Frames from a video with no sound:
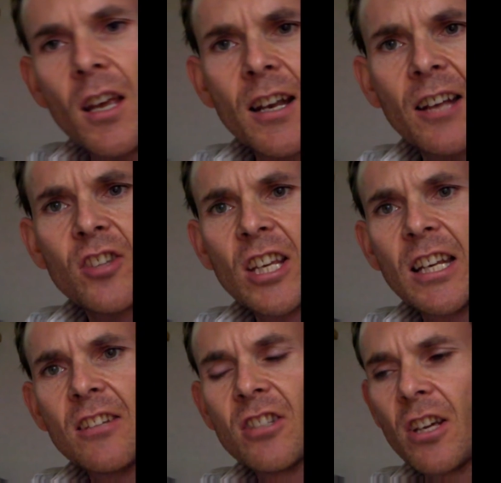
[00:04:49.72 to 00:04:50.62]
Next thing you
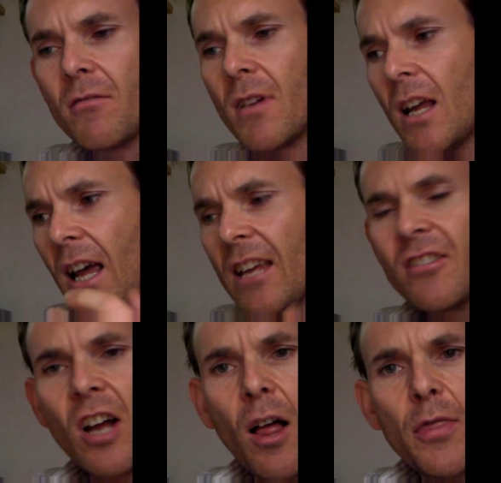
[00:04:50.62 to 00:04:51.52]
need to do is
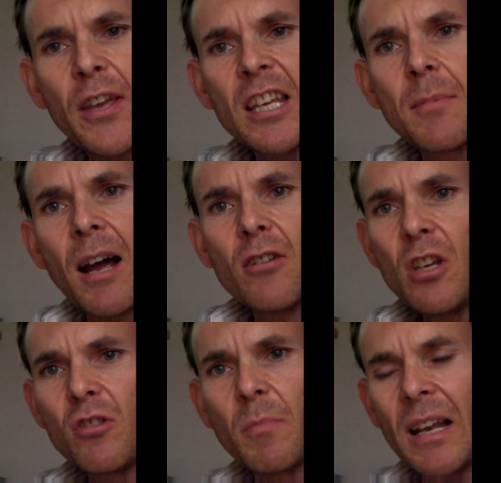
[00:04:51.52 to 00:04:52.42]
start thinking about
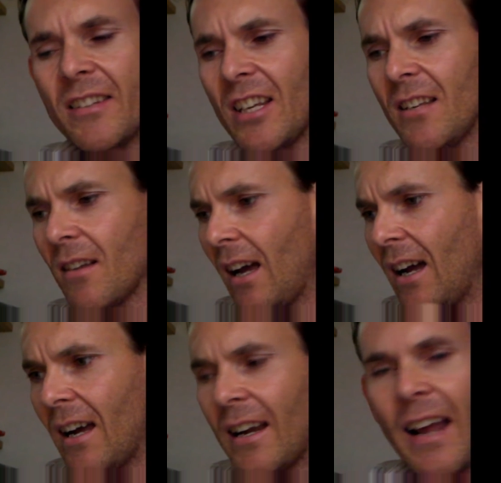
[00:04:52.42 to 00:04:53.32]
usability.
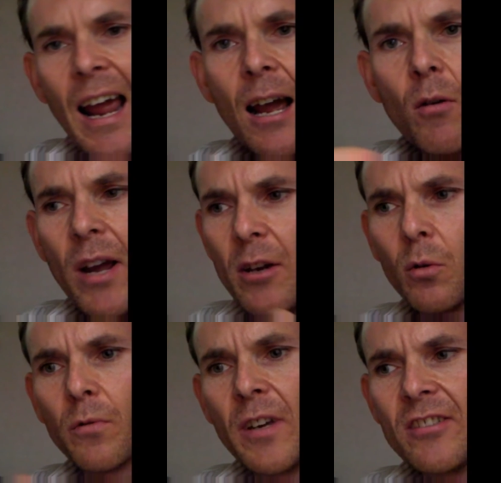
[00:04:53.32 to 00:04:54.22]
and how it
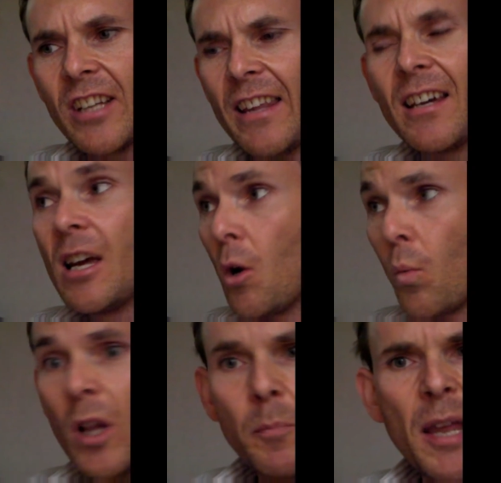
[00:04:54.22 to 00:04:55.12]
all fits together?
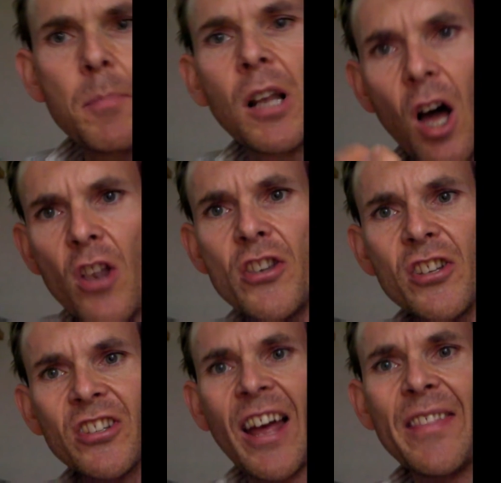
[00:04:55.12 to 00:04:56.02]
Will people
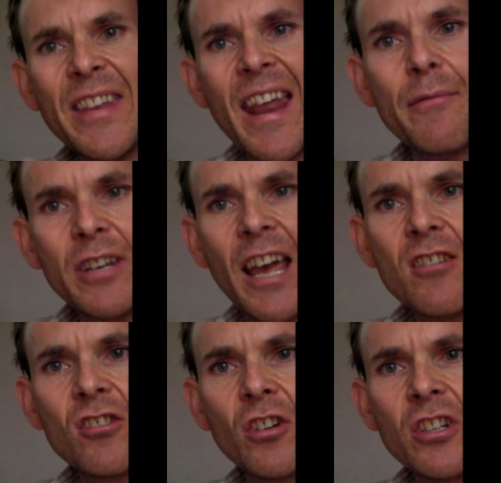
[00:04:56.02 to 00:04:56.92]
understand the
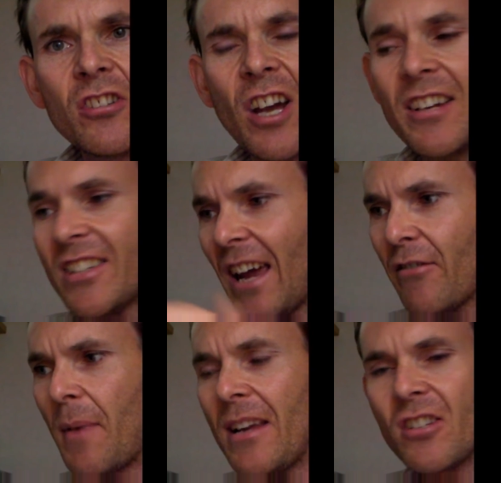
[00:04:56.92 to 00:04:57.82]
navigation on your site to get
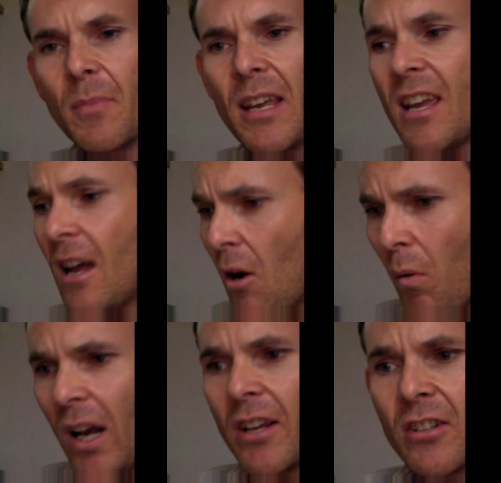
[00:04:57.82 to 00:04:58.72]
from A to B?
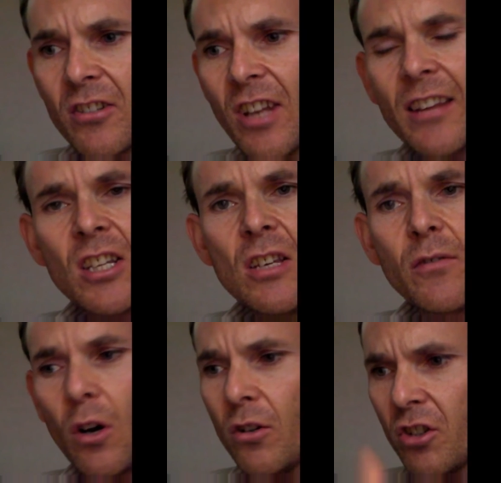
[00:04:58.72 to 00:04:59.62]
Will they understand that you've
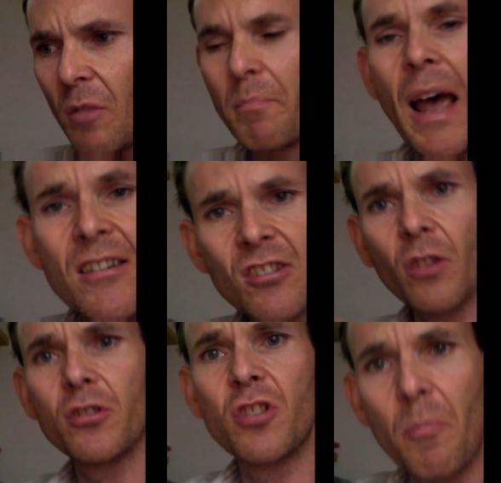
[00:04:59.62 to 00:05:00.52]
got sub-pages
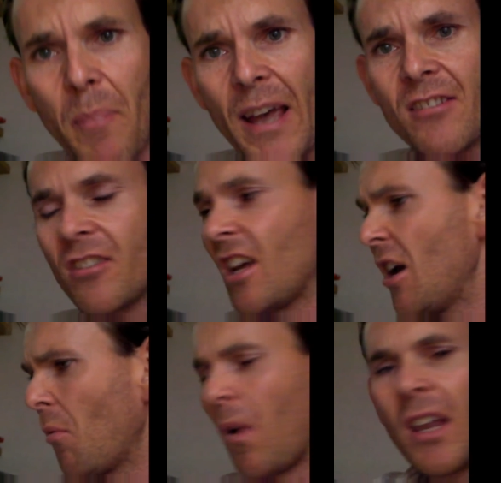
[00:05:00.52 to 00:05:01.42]
on sub-pages?
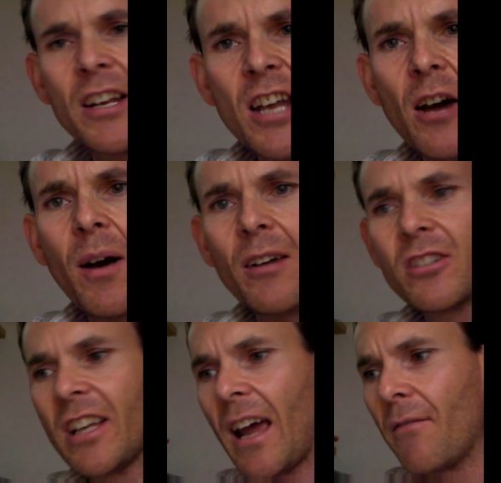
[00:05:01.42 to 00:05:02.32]
Will they know how to
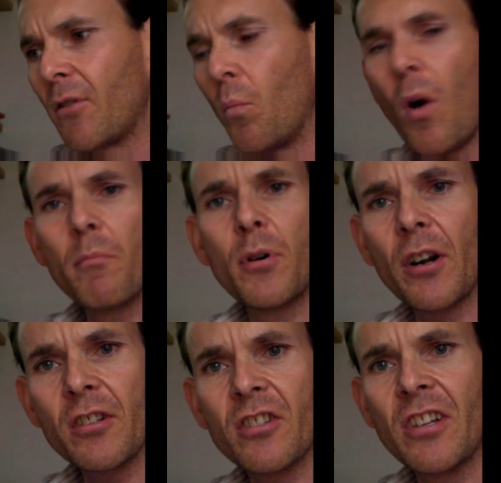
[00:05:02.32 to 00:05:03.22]
get from one
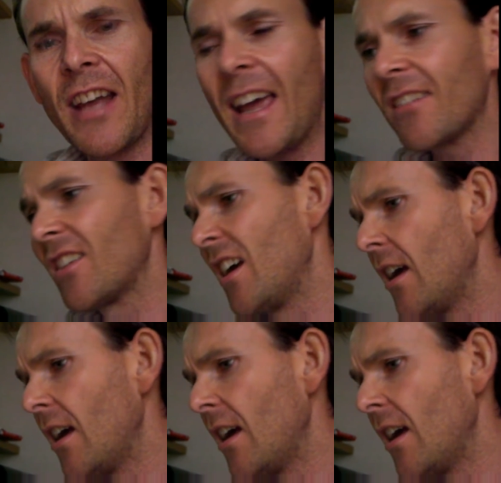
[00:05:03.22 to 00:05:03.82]
product to the next?